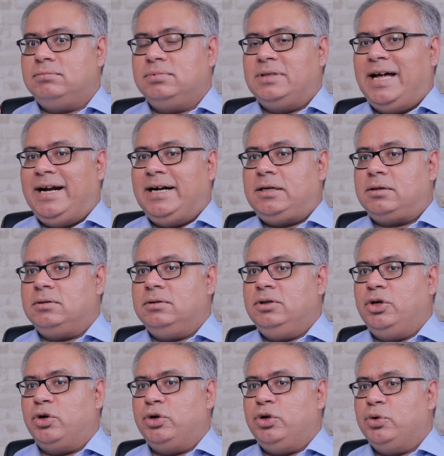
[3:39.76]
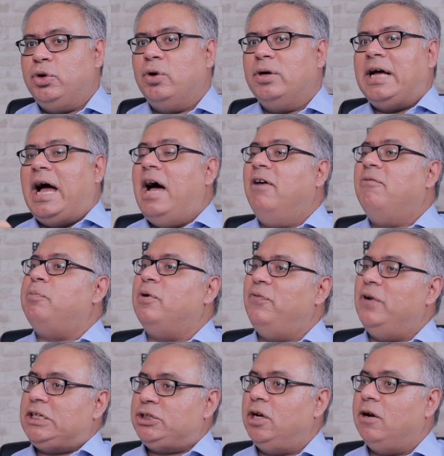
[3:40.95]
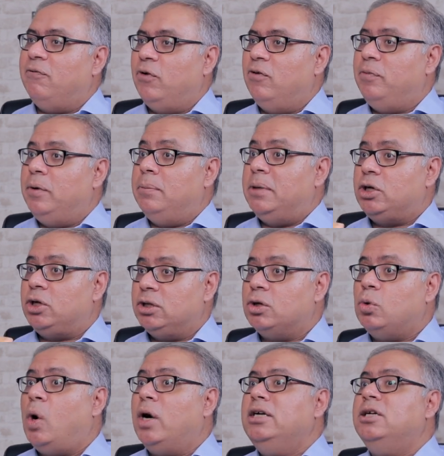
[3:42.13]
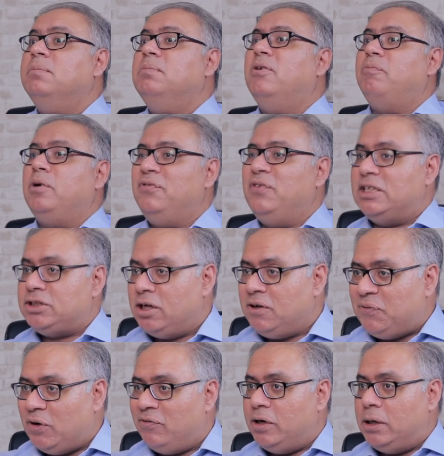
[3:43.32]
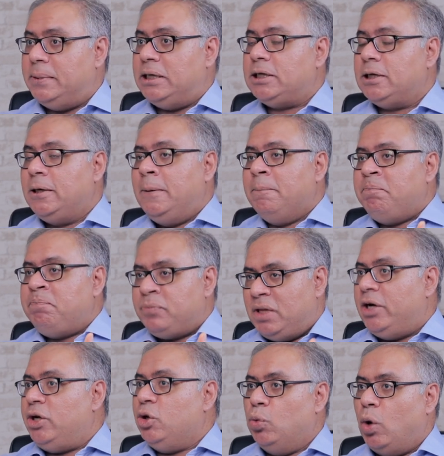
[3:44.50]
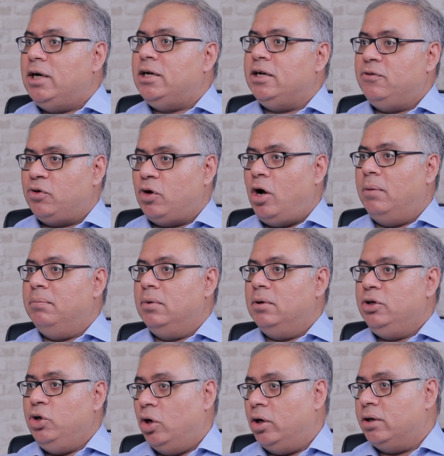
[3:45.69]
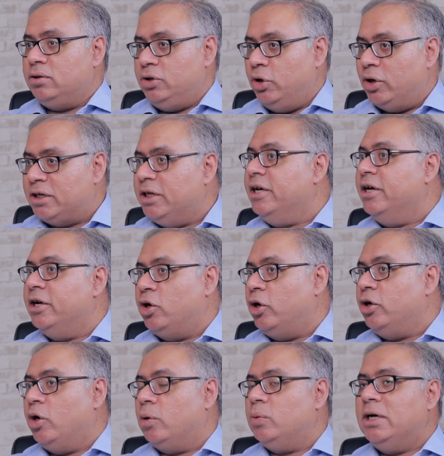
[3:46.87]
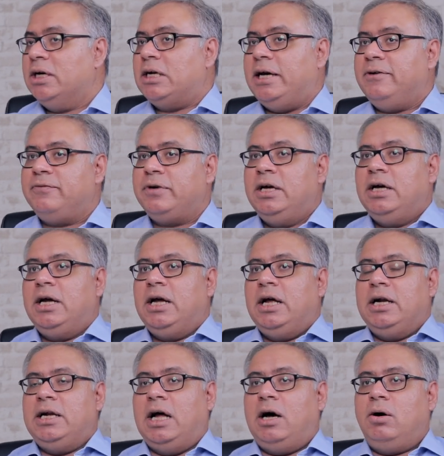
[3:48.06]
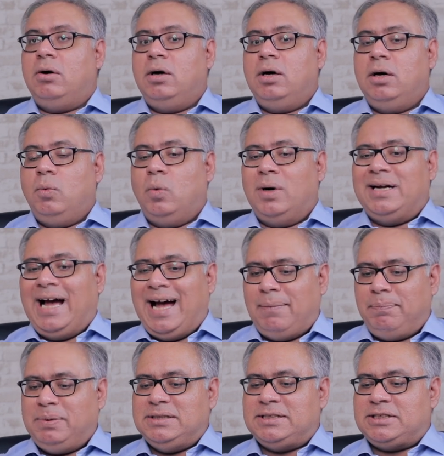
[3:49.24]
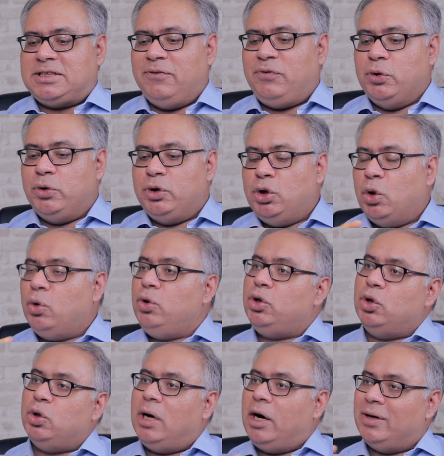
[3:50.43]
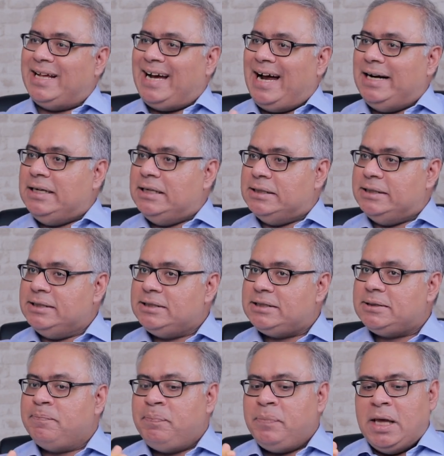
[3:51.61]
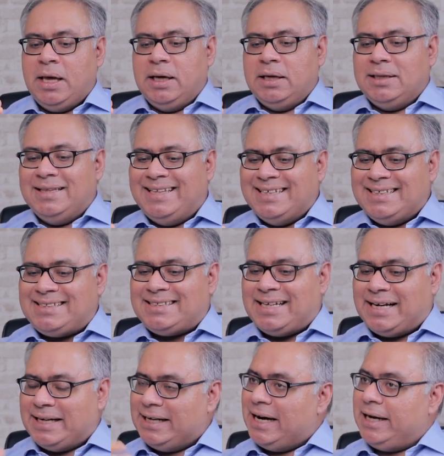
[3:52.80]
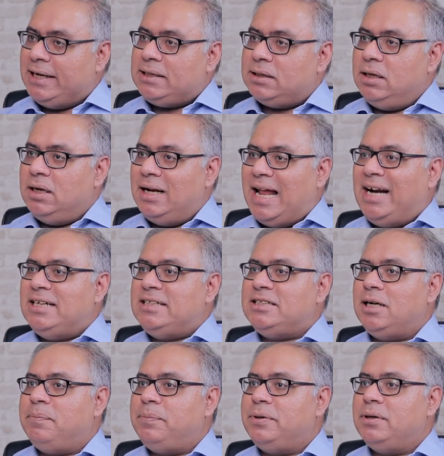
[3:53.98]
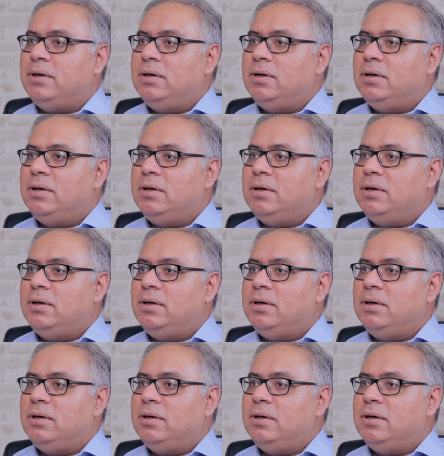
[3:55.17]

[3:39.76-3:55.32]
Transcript: that, you know, you don't have professional fulfillment or the quantum of professional fulfillment that you wanted from your career or your work life. Now, what happens is if you don't know how to handle this, this regret lands up,